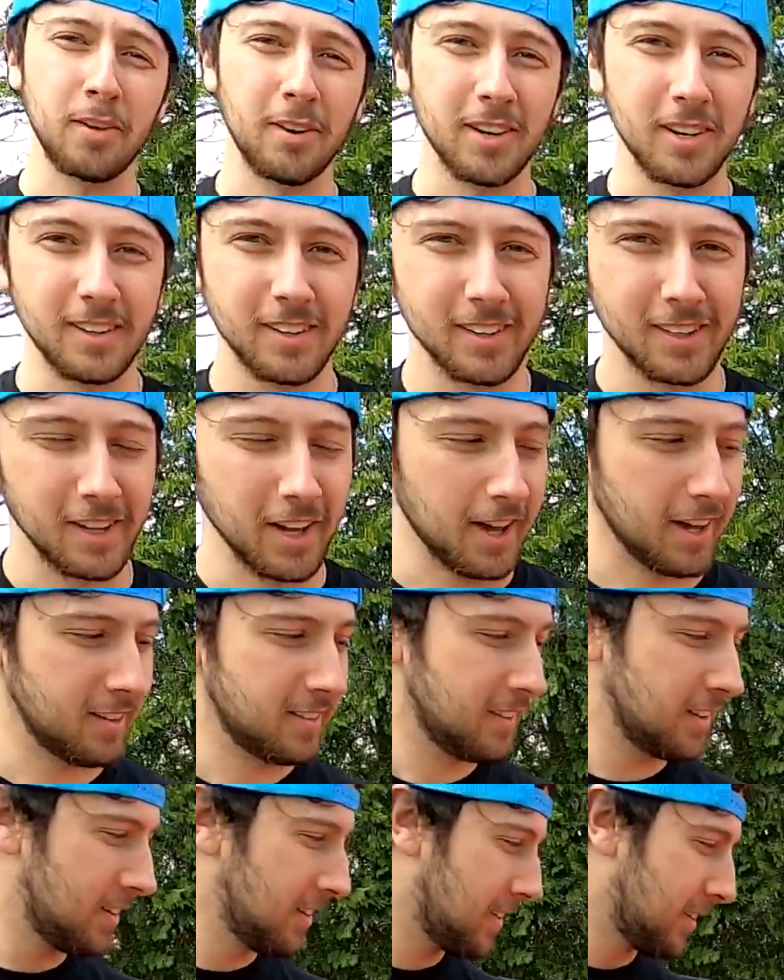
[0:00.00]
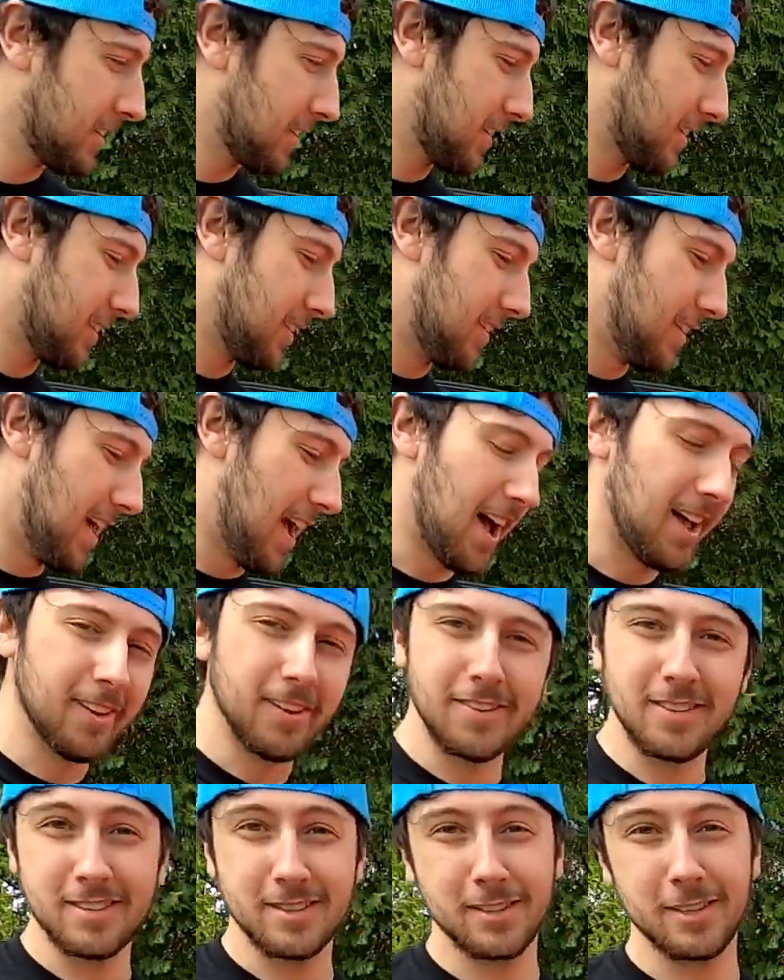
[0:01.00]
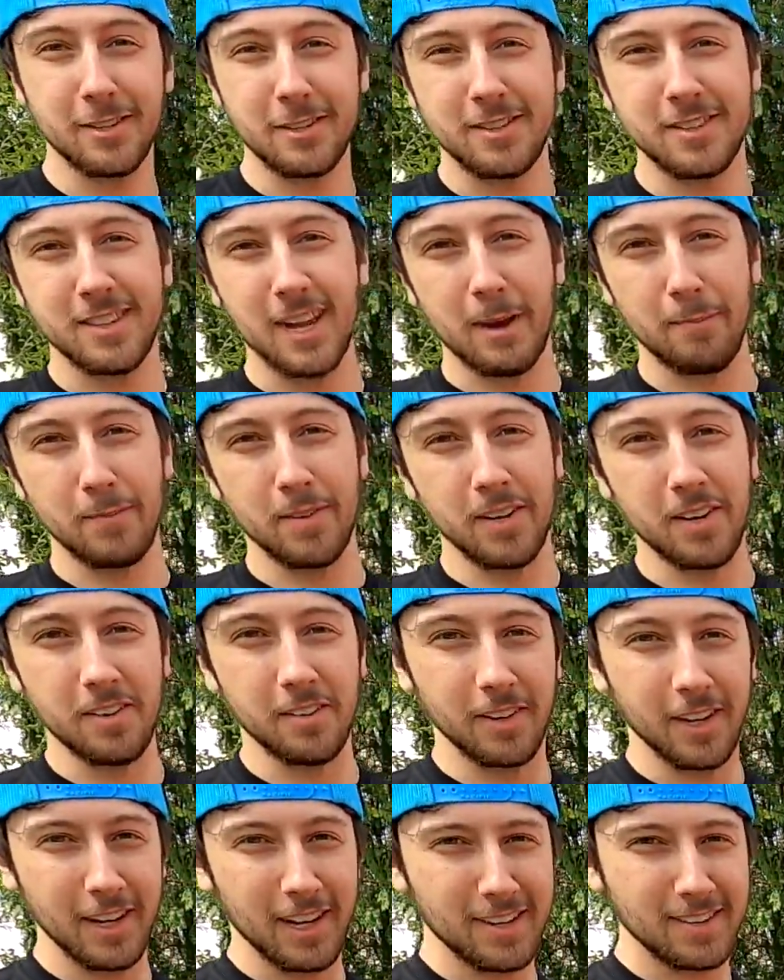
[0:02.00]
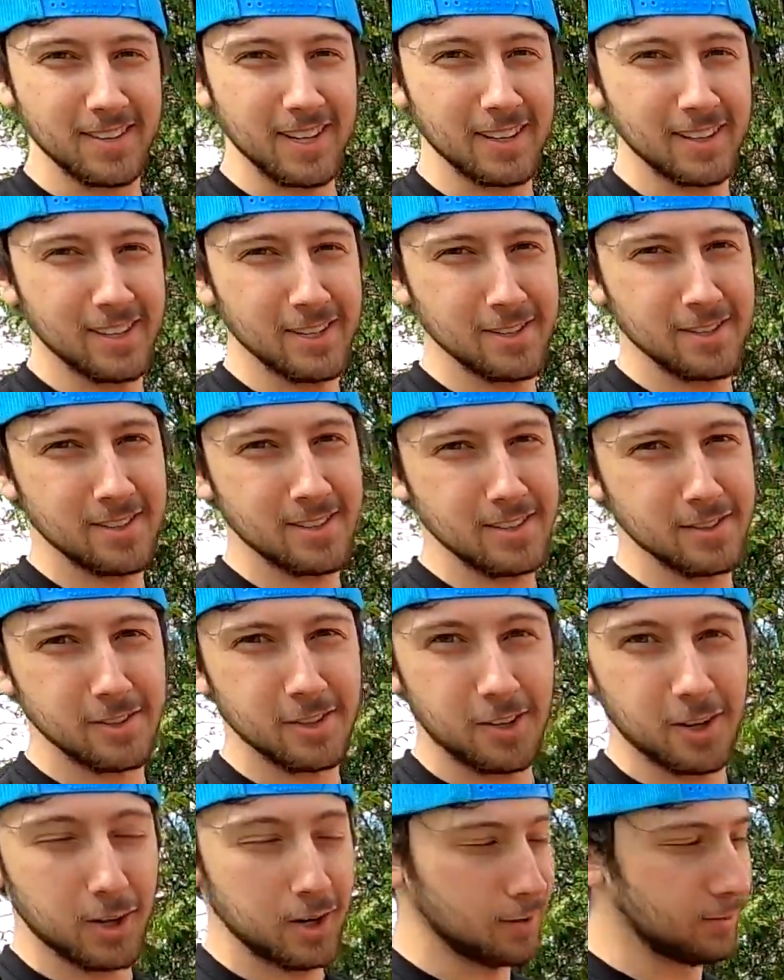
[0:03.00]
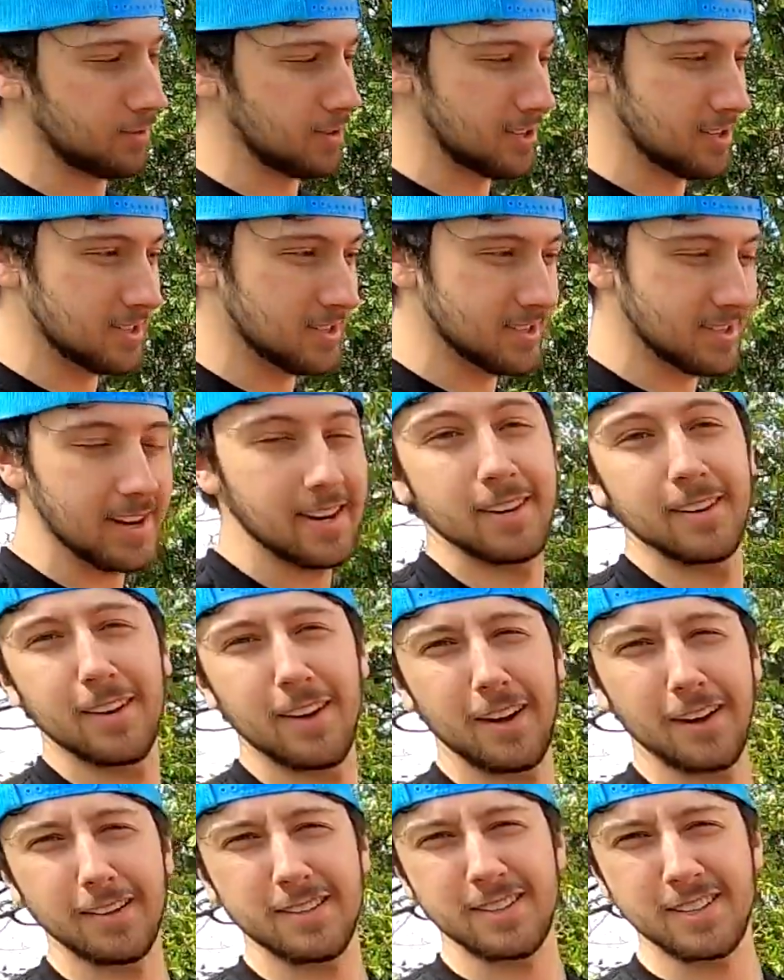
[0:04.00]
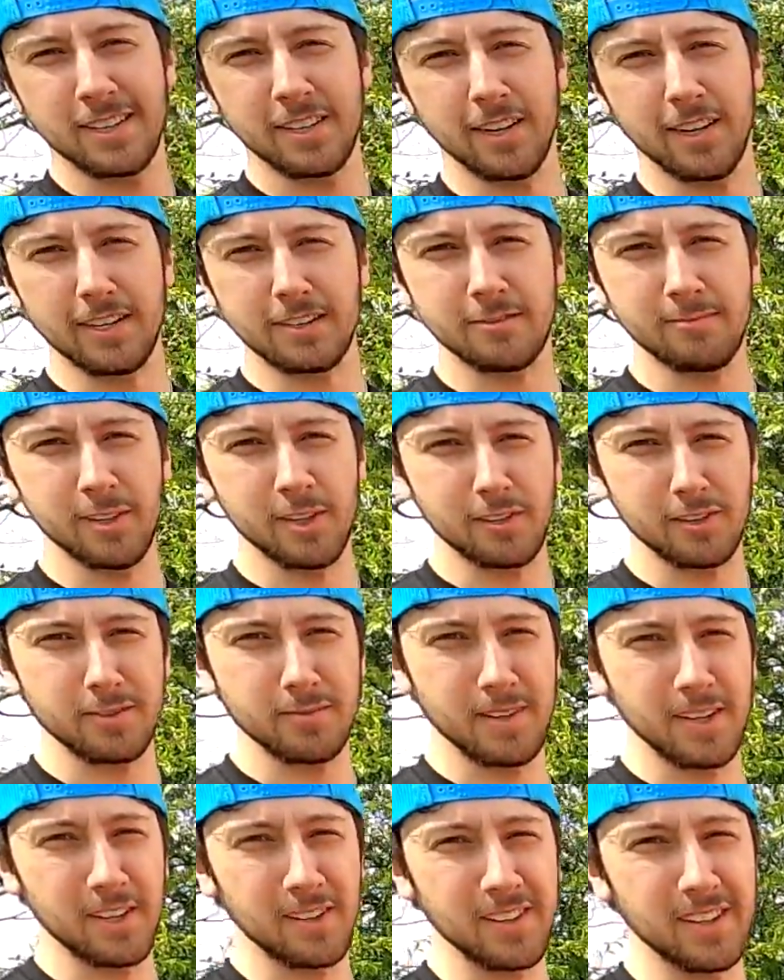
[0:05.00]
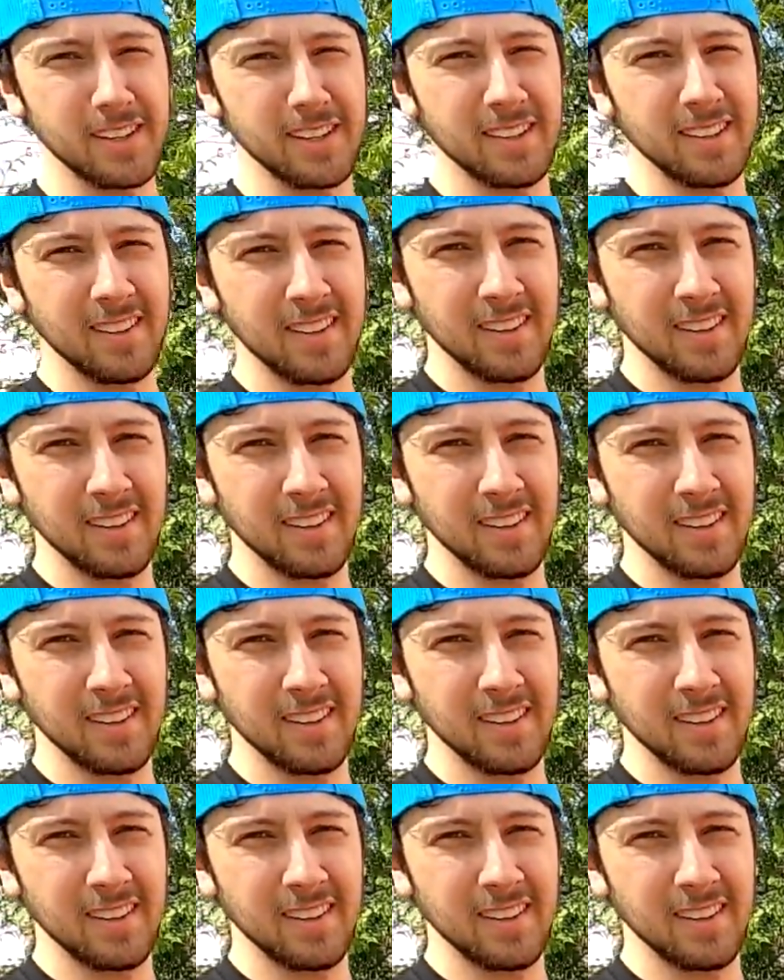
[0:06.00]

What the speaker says: part, okay? Now this is a good step here. Like I said, this car, for instance, had a lot of cigarette smoke smell in it.